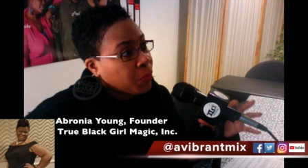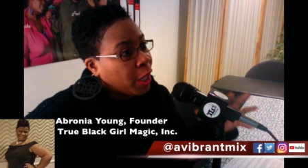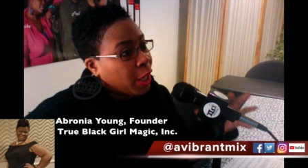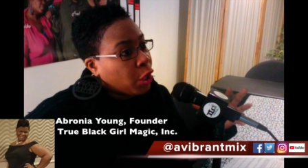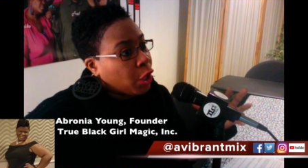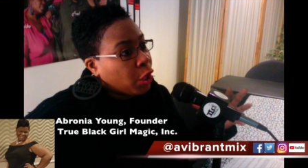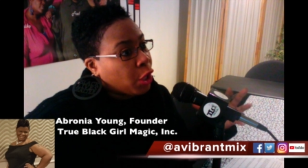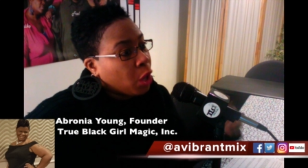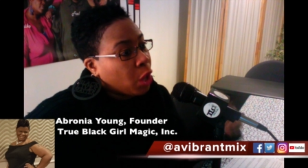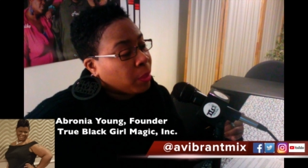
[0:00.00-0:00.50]

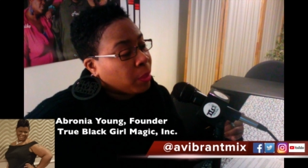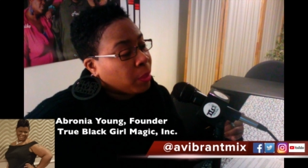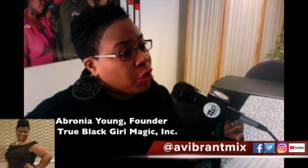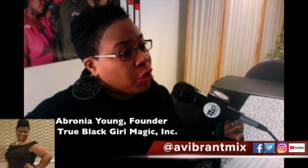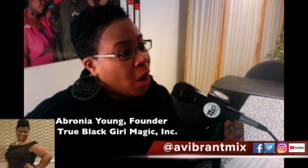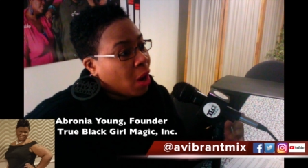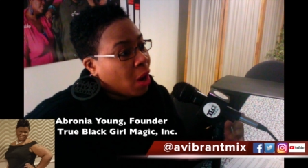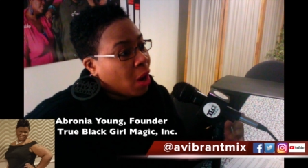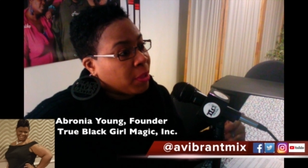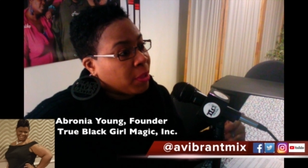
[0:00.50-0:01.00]

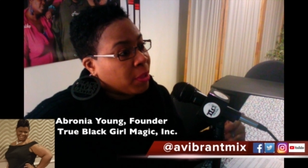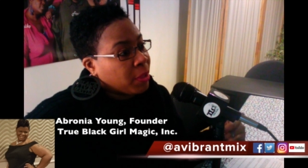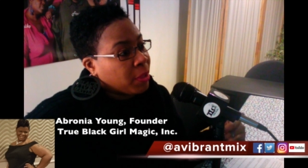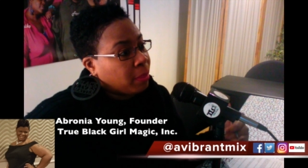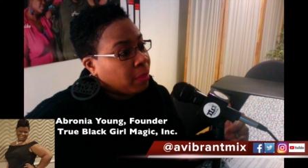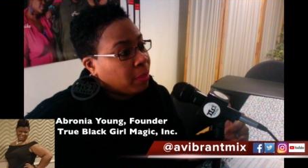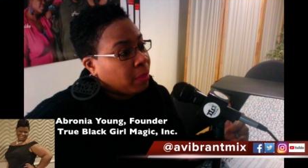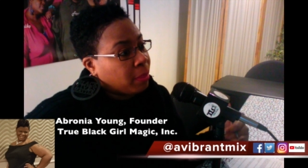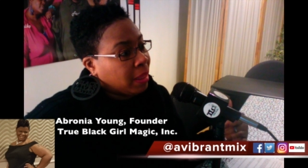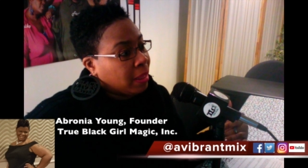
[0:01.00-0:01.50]
encourage our
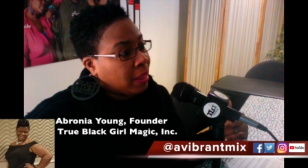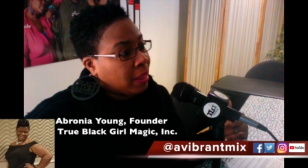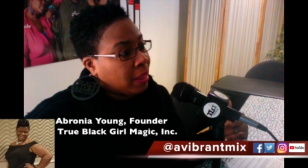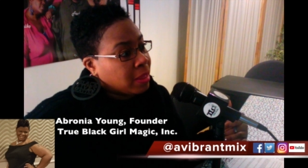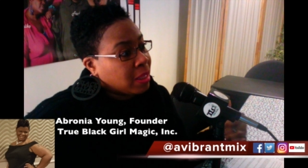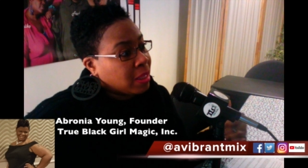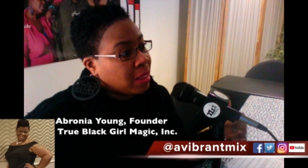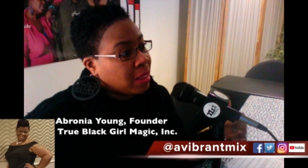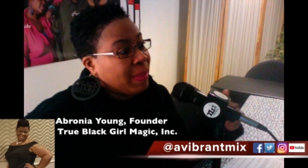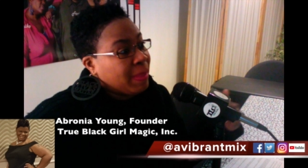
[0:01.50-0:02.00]
young
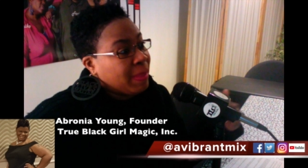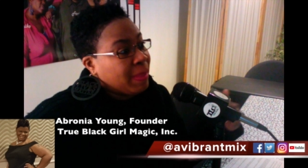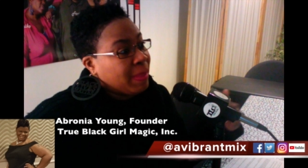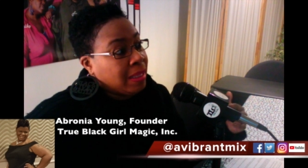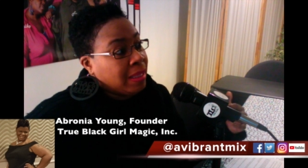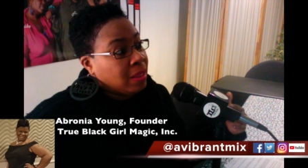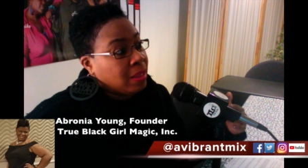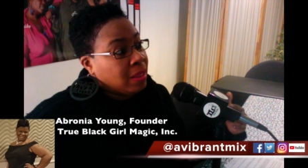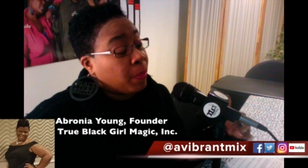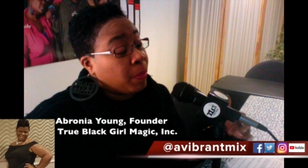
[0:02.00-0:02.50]
men to
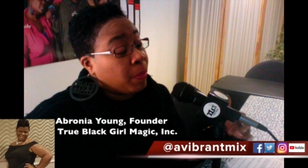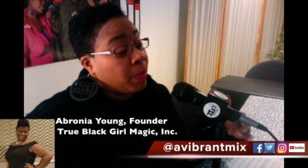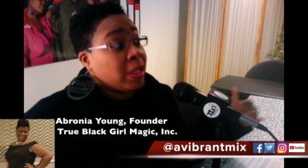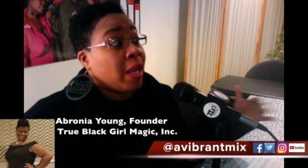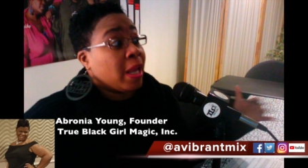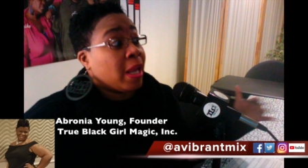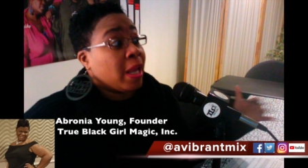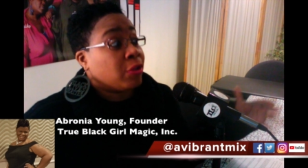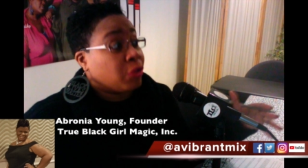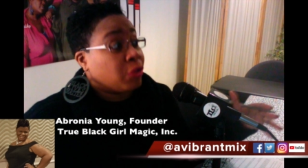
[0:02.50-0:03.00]
be the
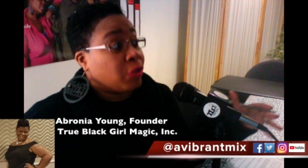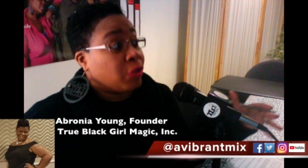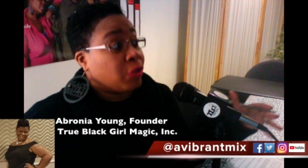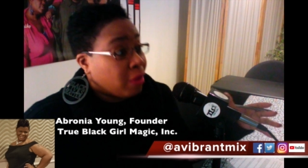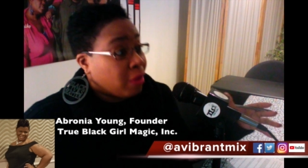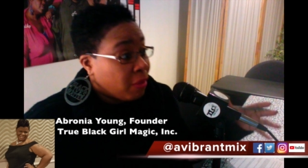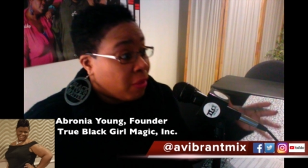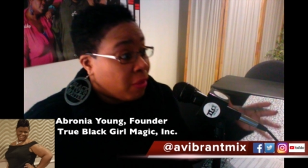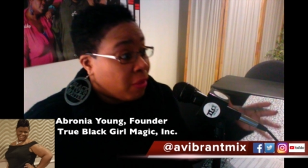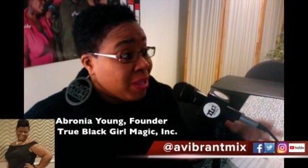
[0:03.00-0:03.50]
protector
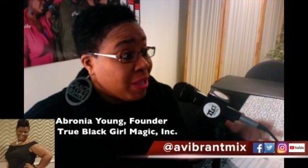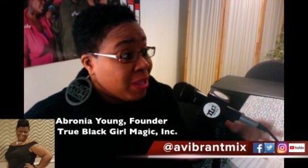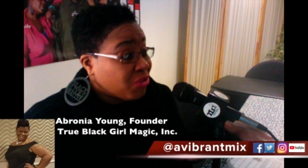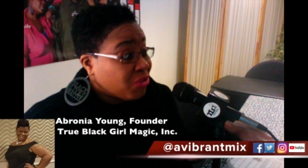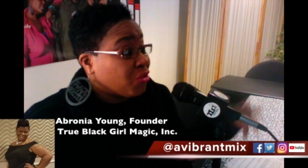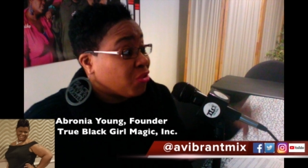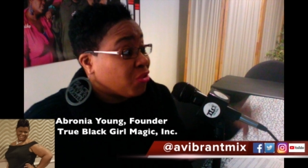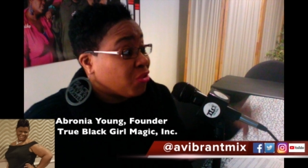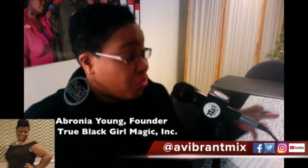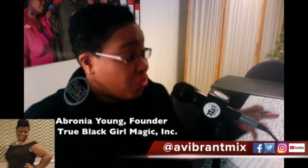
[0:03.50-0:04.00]
of his
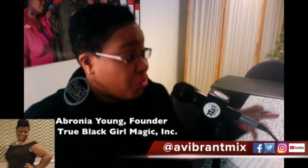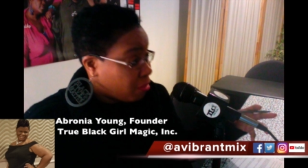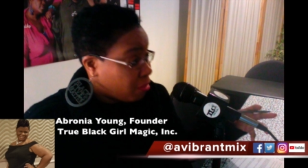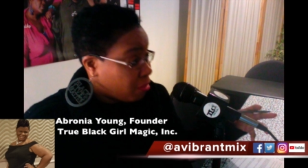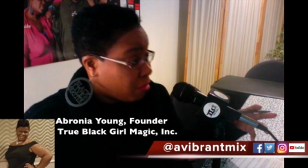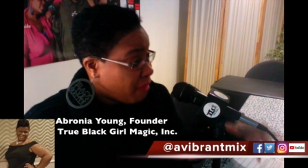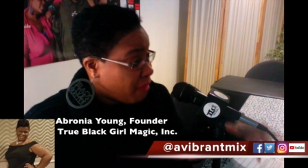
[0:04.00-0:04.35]
sister,